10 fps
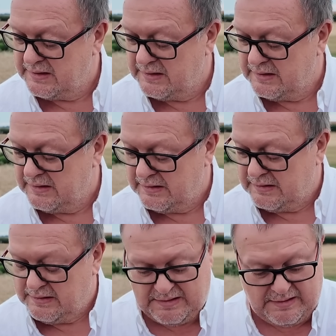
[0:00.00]

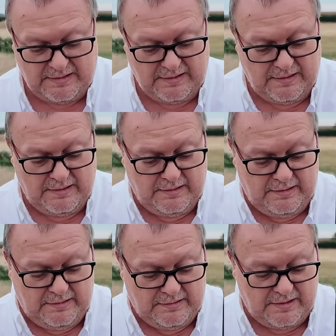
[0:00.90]

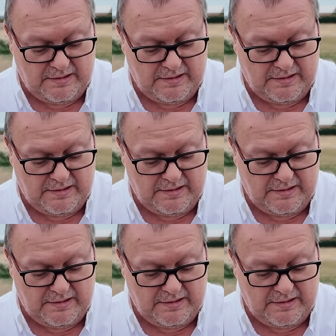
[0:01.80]
No one is speaking in this clip.